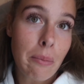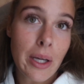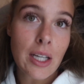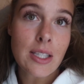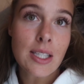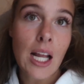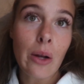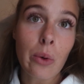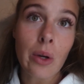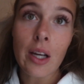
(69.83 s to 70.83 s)
because they
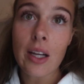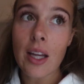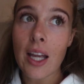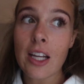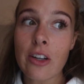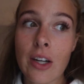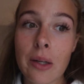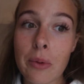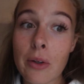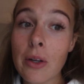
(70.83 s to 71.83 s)
all look
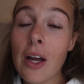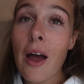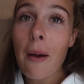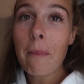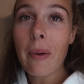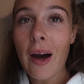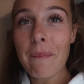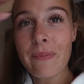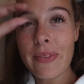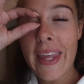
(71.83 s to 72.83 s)
incredible. But
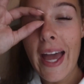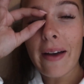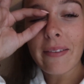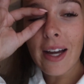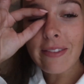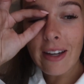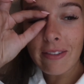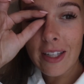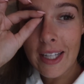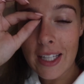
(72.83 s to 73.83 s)
yeah, I
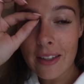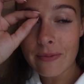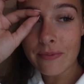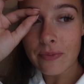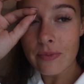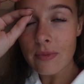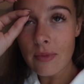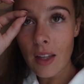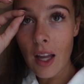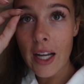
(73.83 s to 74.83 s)
definitely
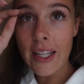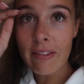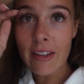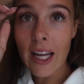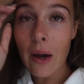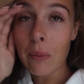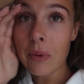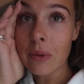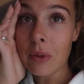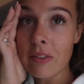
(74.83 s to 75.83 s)
get on
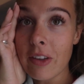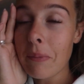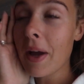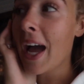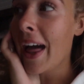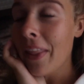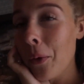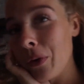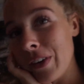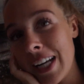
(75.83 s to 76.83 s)
with all of them and they're
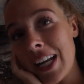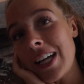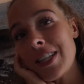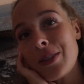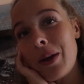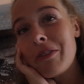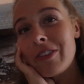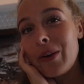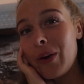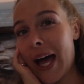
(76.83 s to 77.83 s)
all really nice, so I
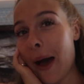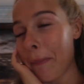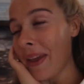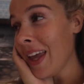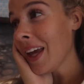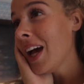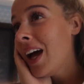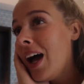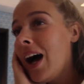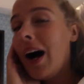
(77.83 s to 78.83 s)
feel quite happy.
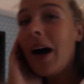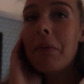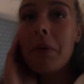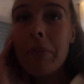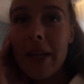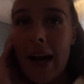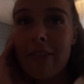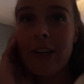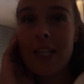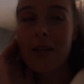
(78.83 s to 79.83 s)
But yeah,
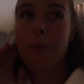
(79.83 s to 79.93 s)
first up,